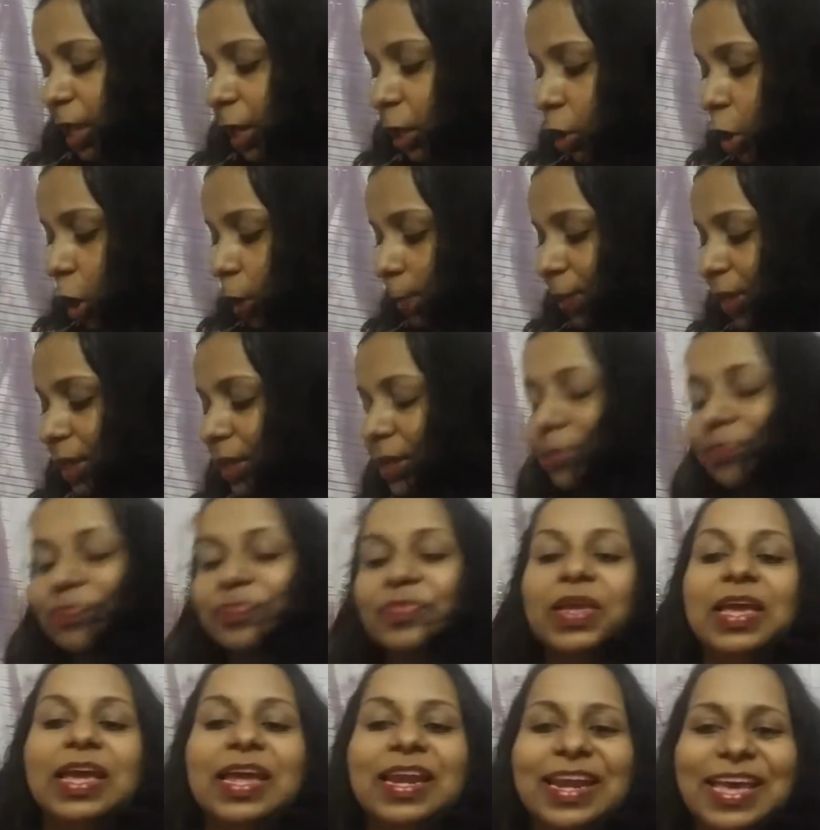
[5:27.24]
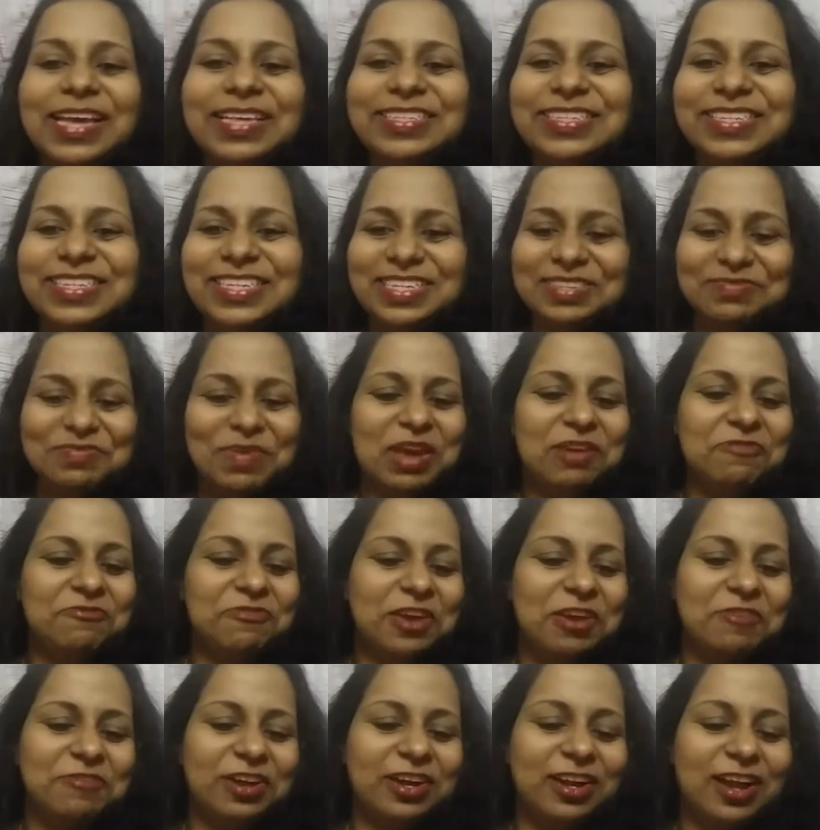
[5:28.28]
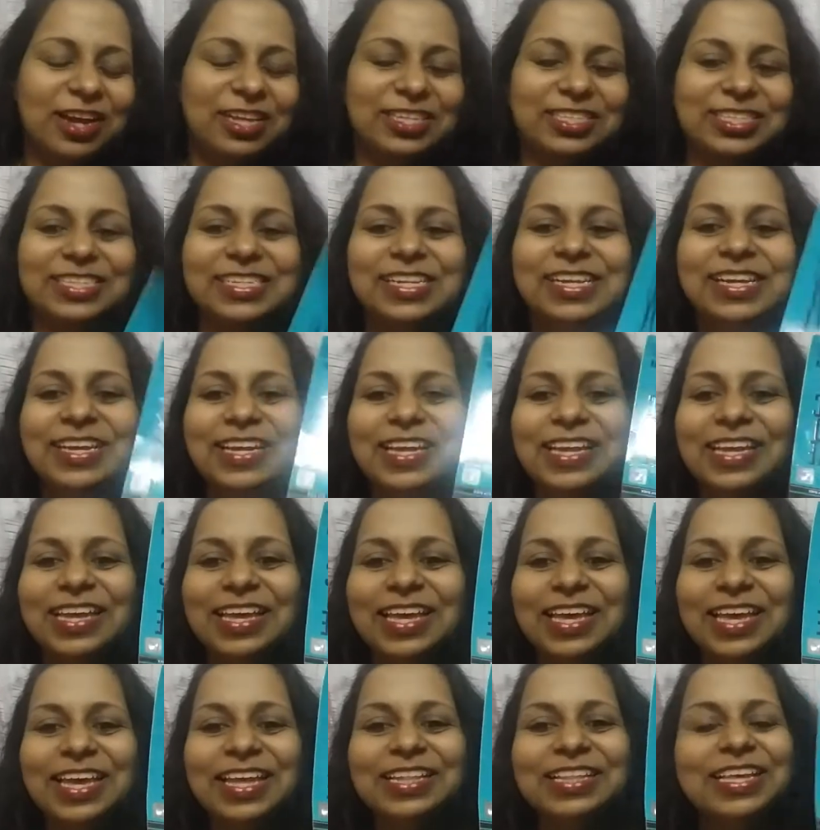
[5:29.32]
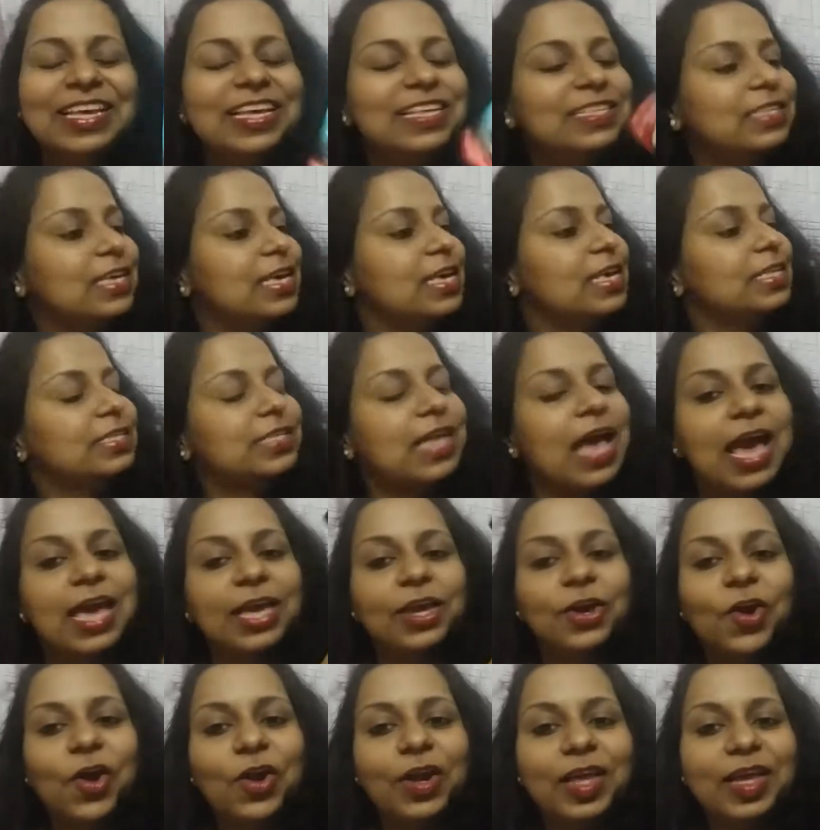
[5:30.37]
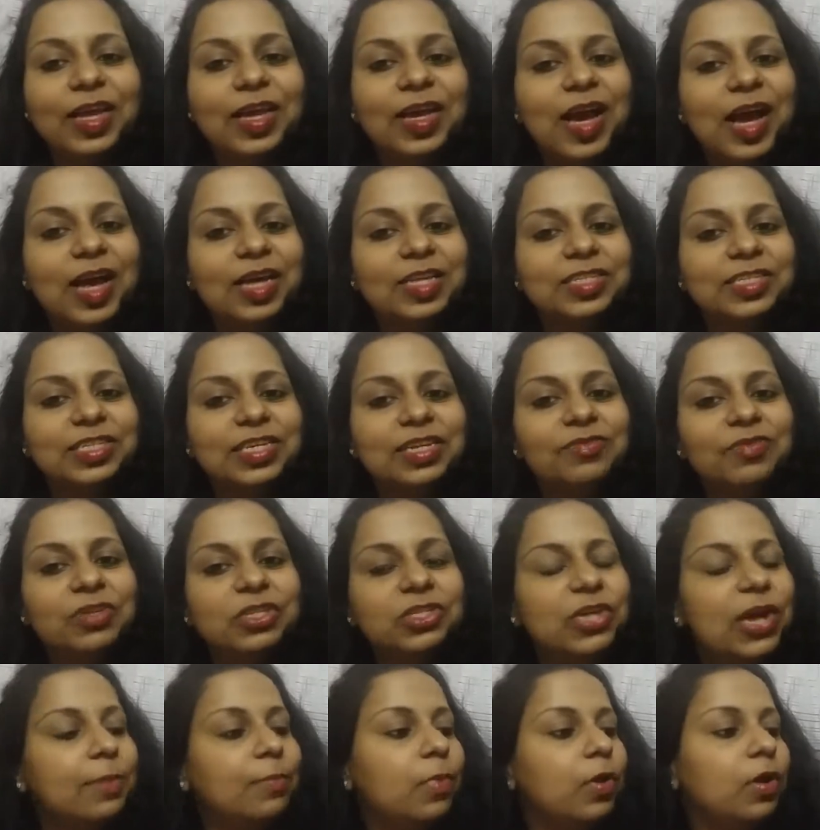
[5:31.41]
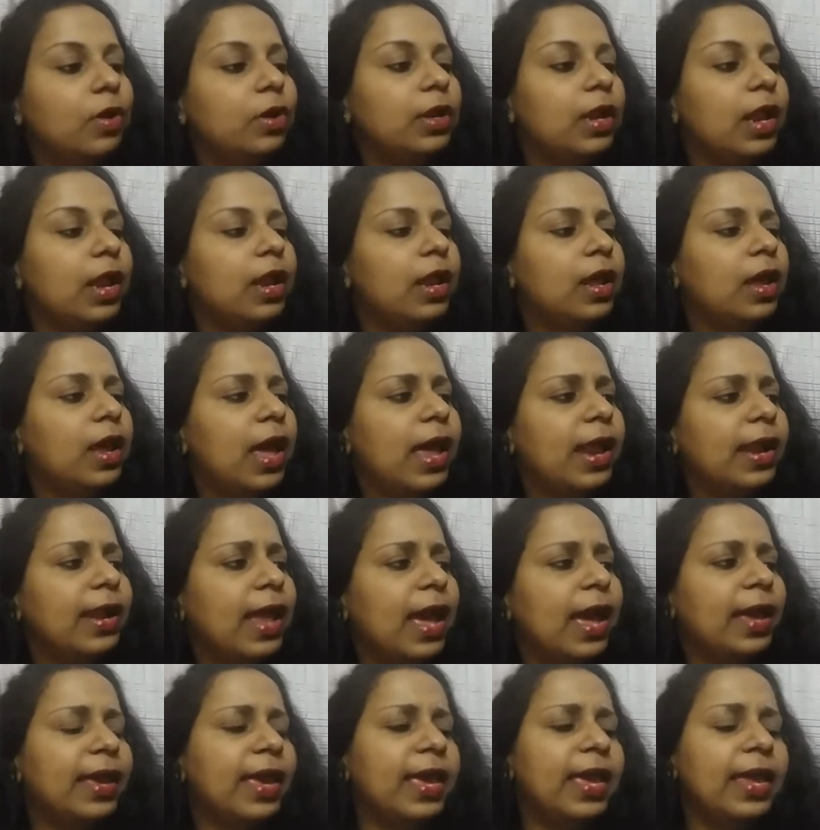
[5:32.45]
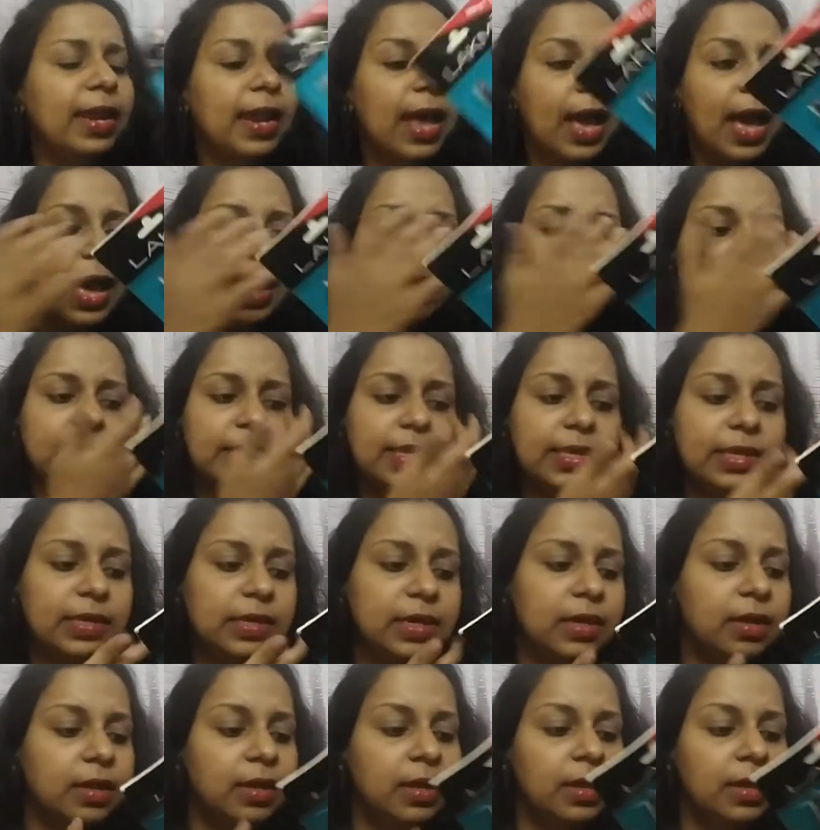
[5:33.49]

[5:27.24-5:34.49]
economic. Next is my favorite kajal. This is iconic kajal which I bought, and again I think